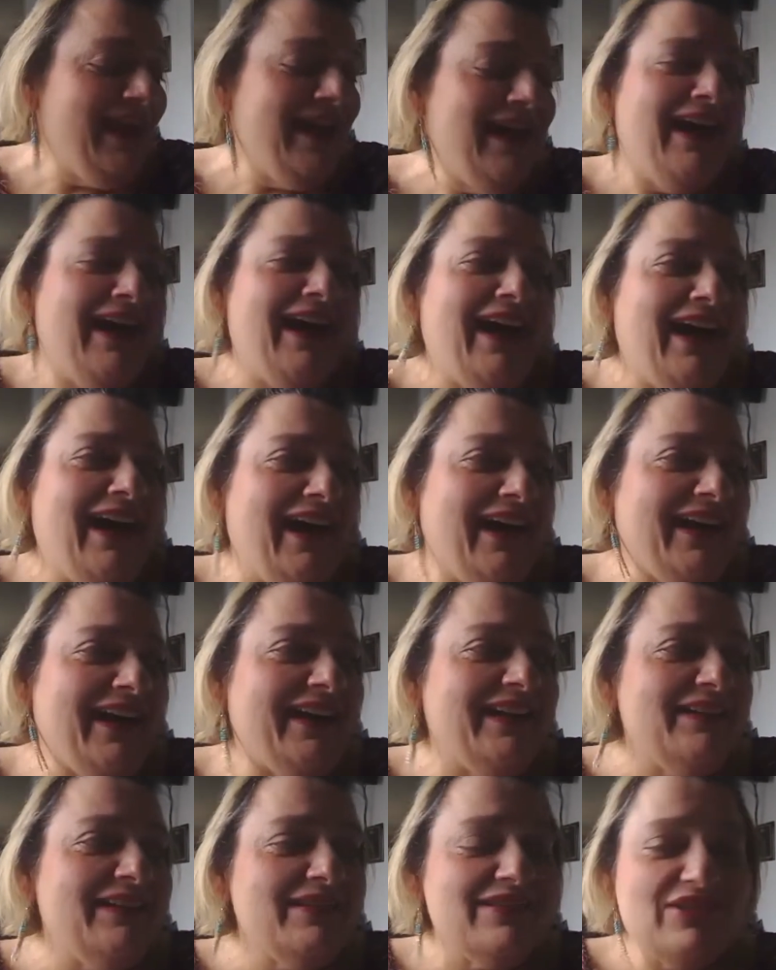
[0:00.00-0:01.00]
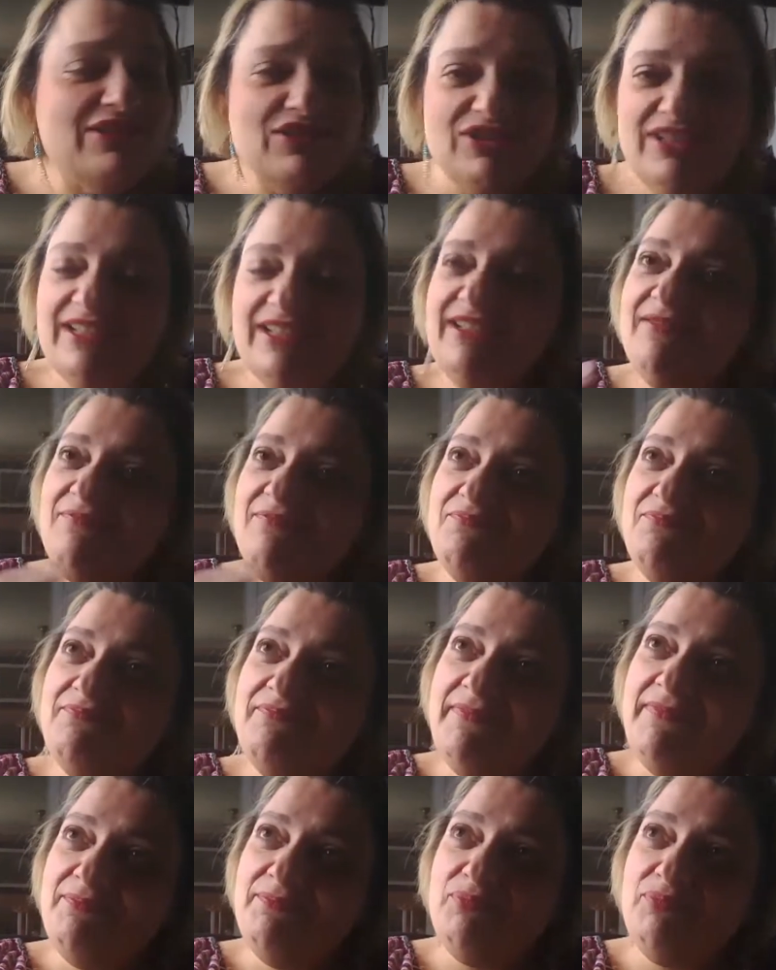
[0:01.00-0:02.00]
I could
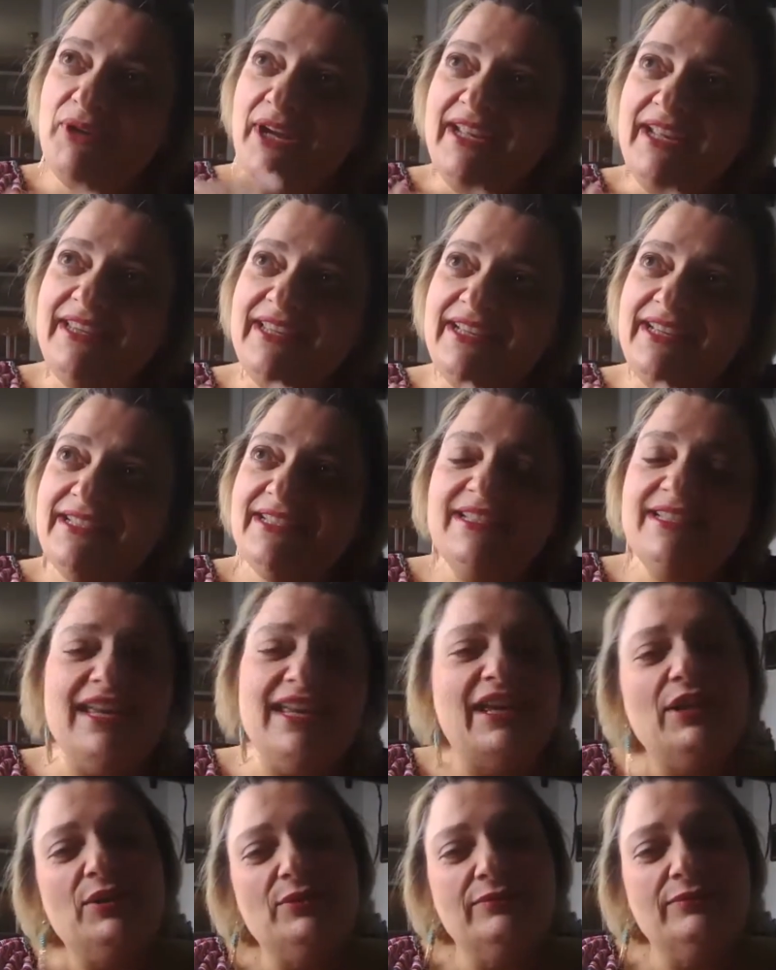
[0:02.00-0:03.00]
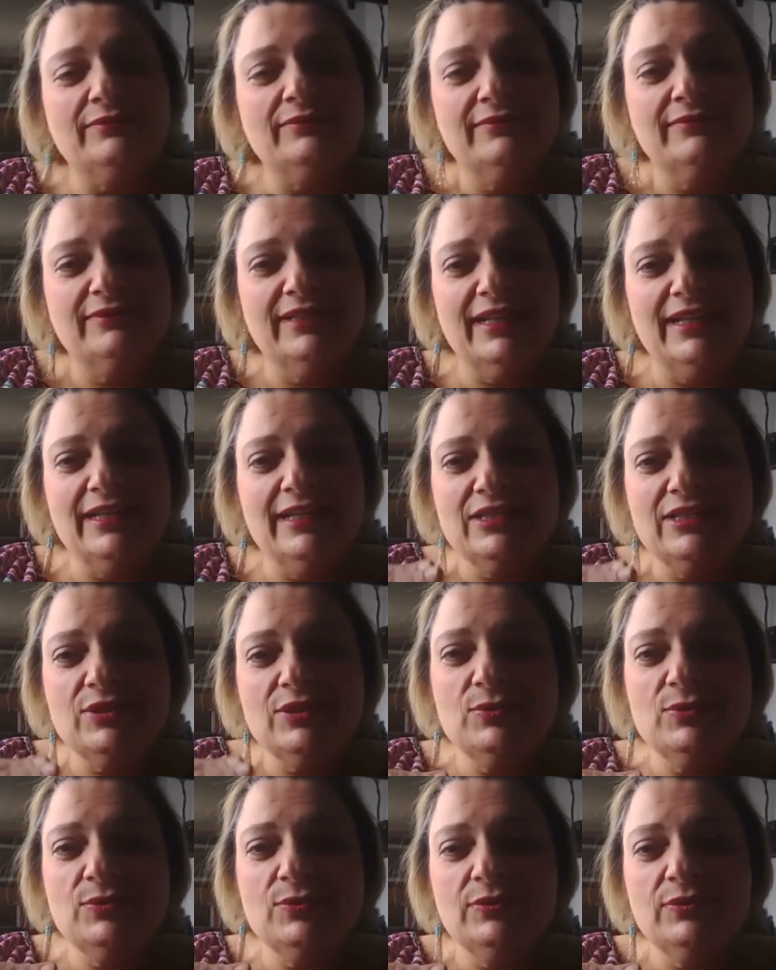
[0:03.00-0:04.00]
break things down
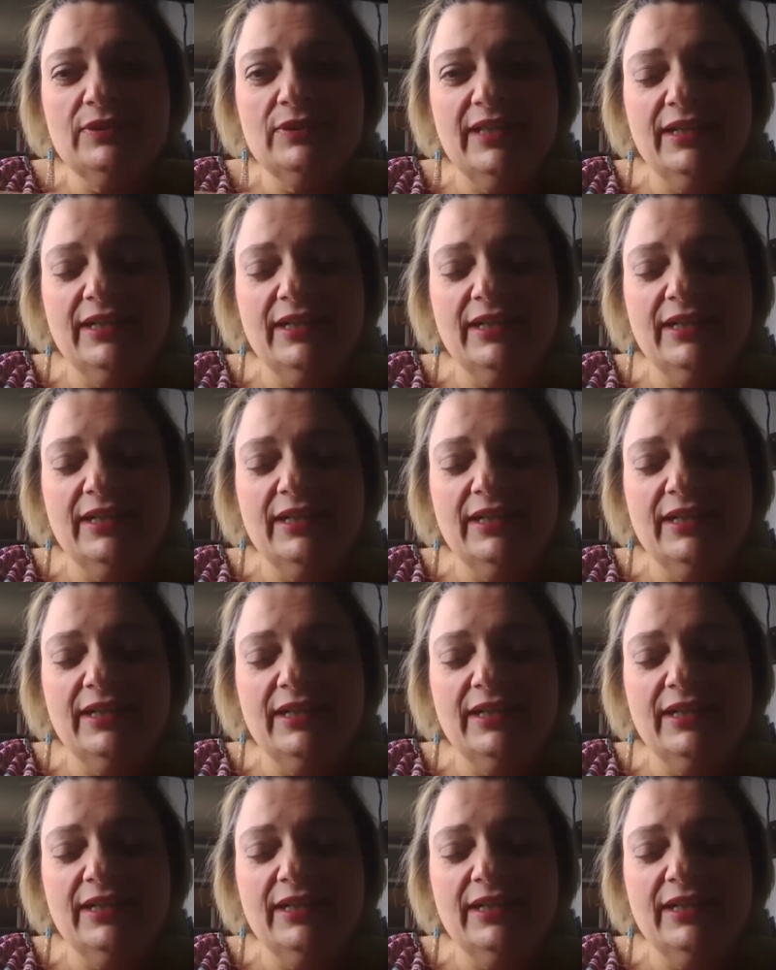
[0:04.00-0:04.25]
into like a